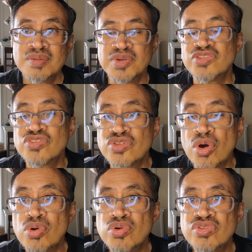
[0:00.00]
But
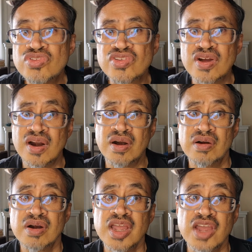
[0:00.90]
stones
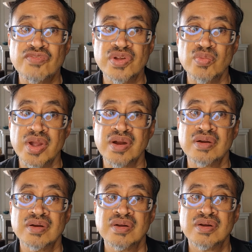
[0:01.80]
are everywhere.